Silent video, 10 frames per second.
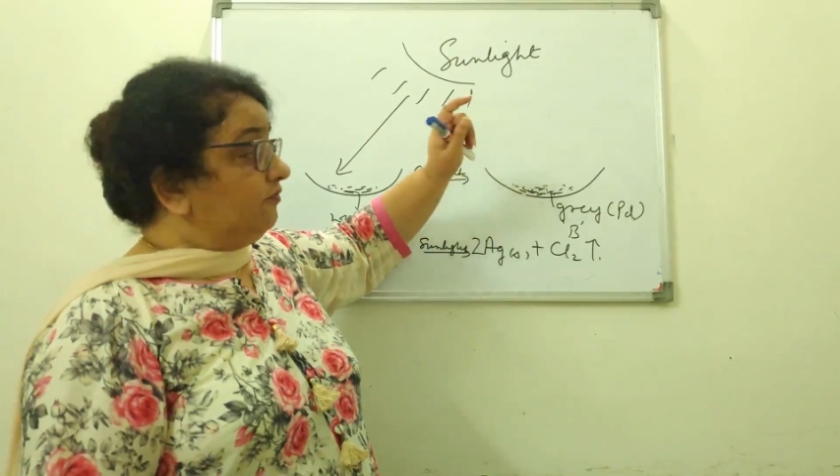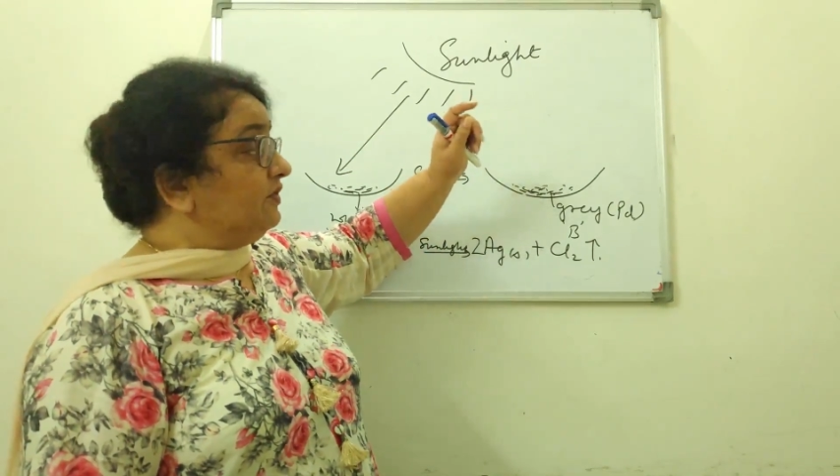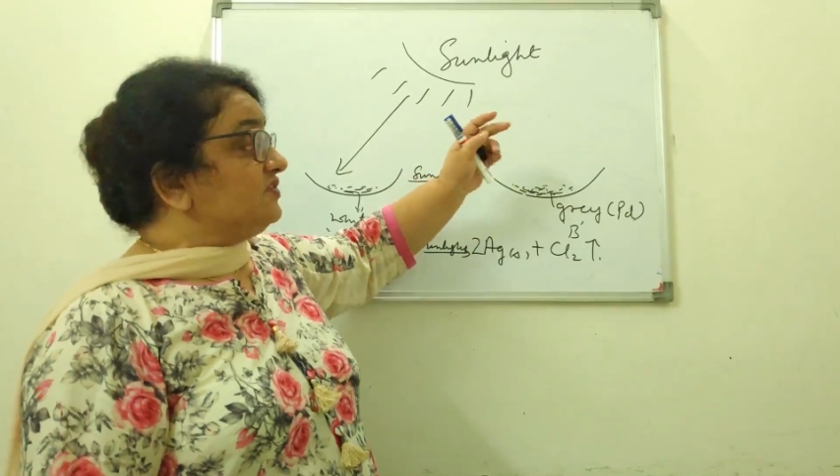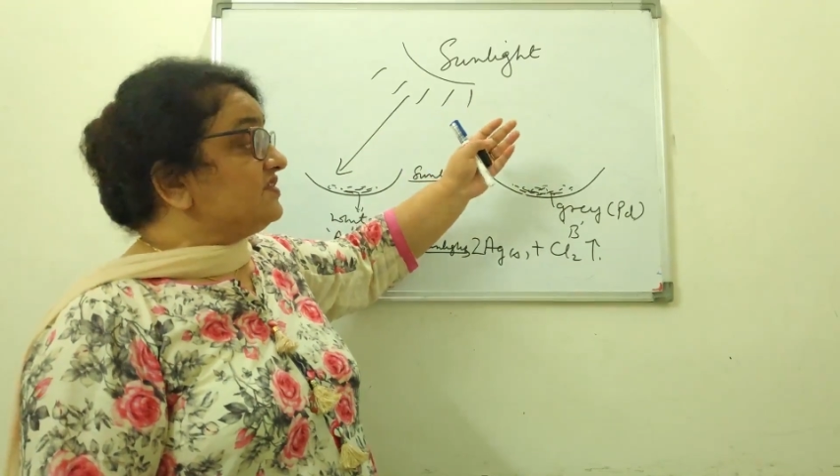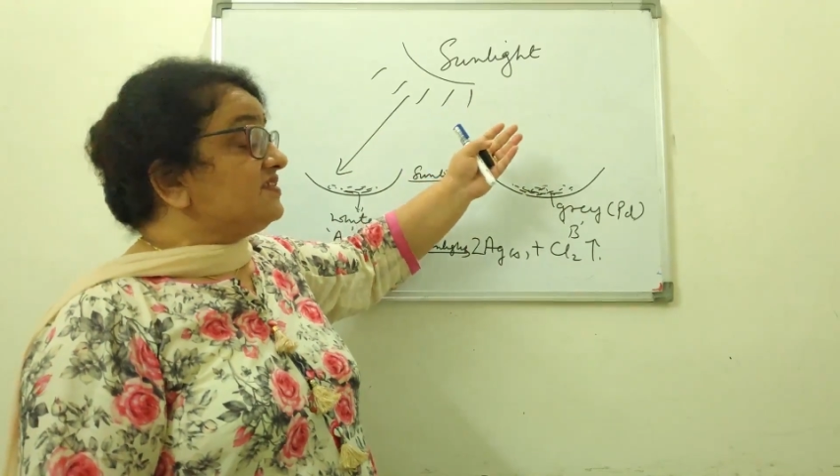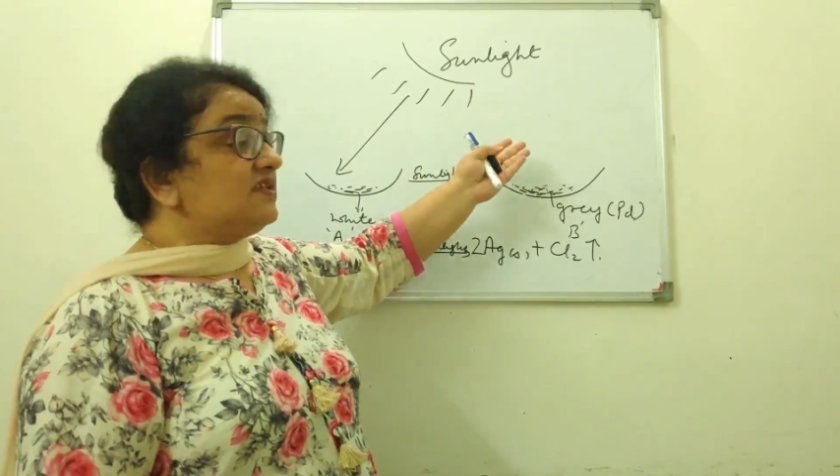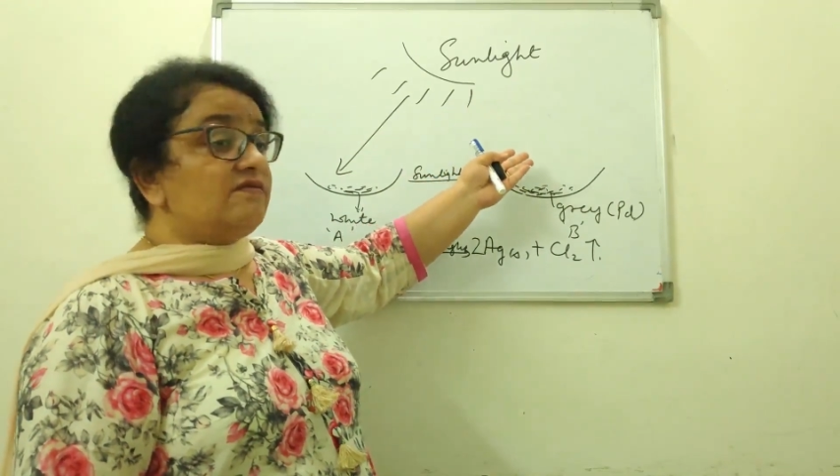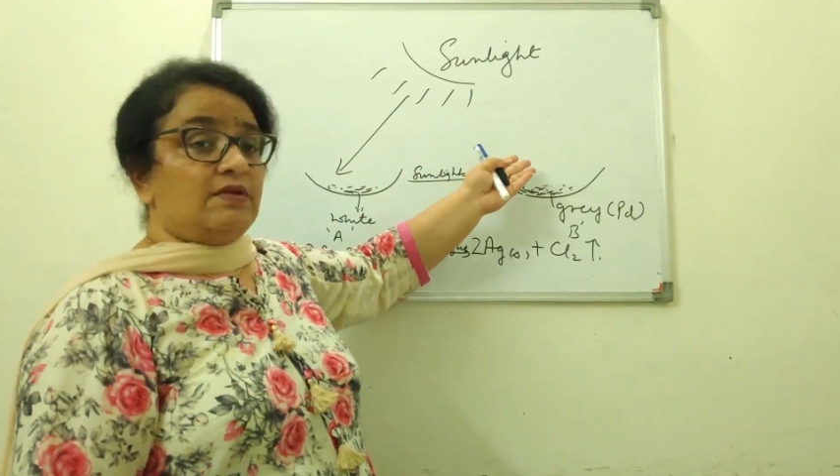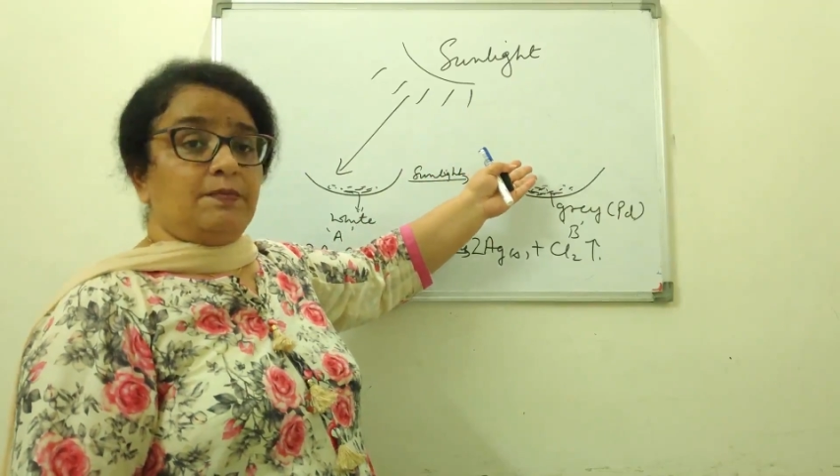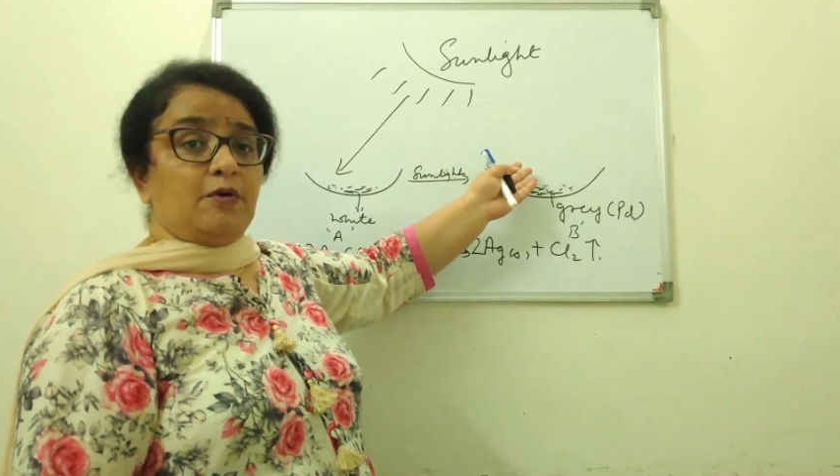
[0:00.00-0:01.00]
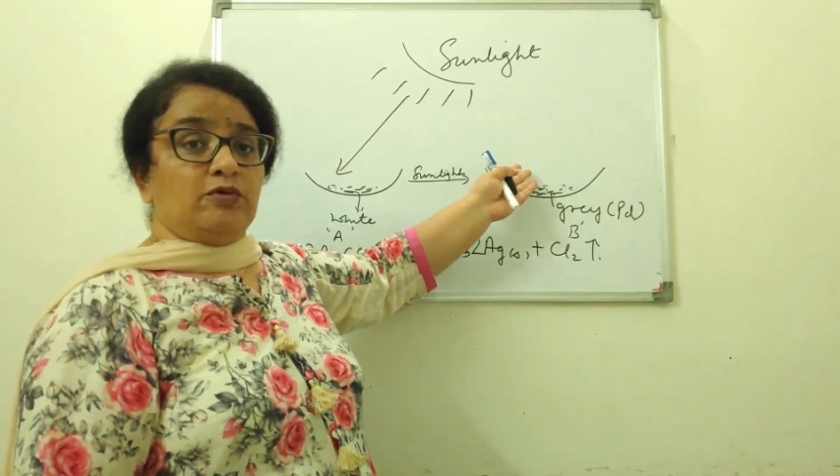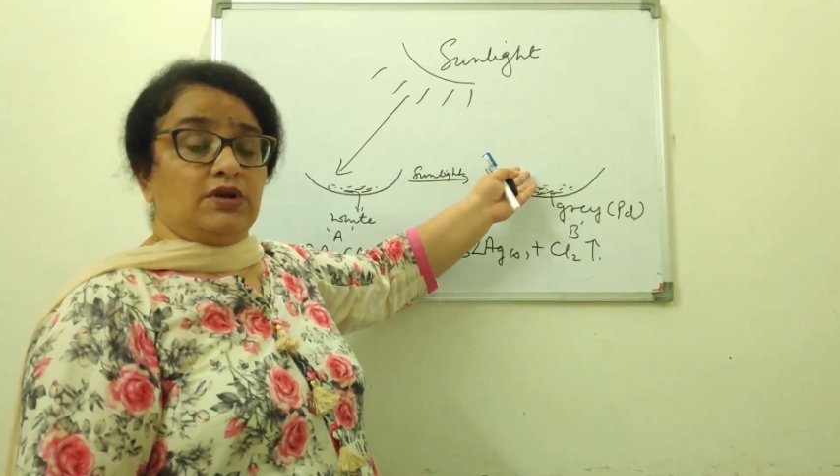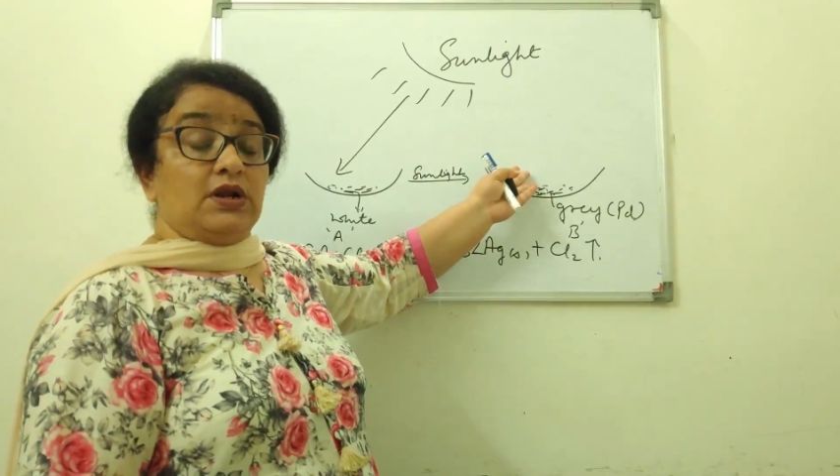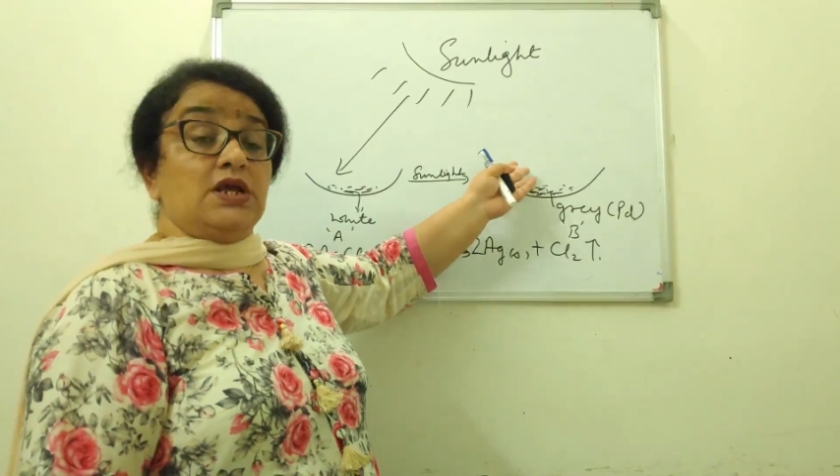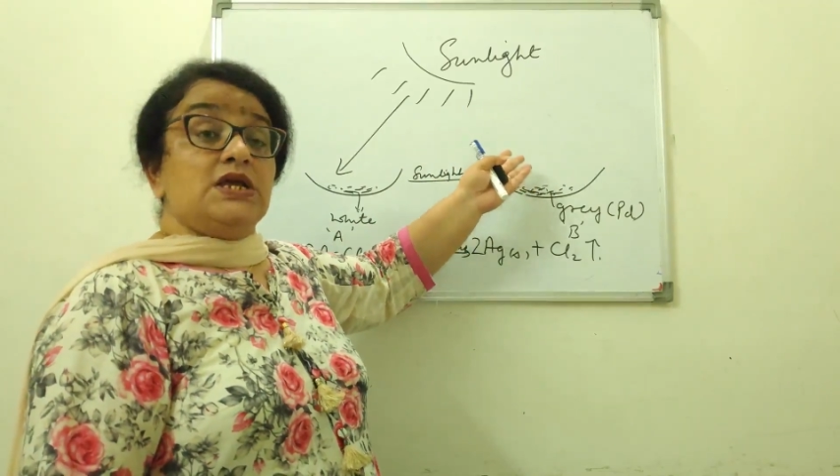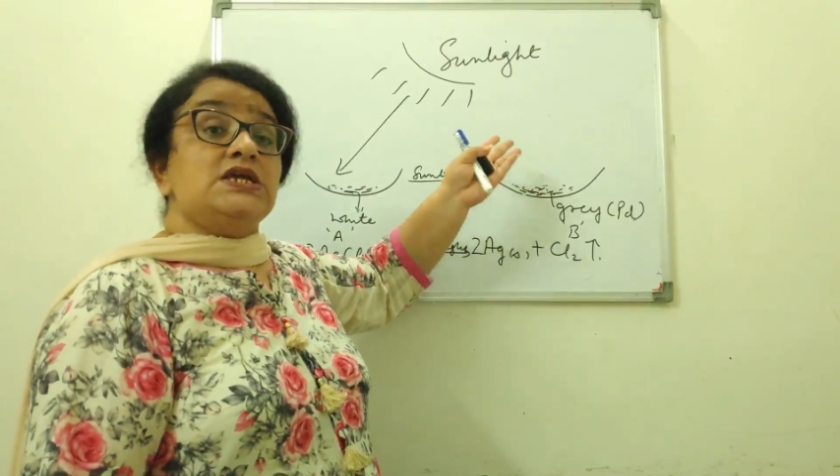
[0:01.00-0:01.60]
which is a silver powder.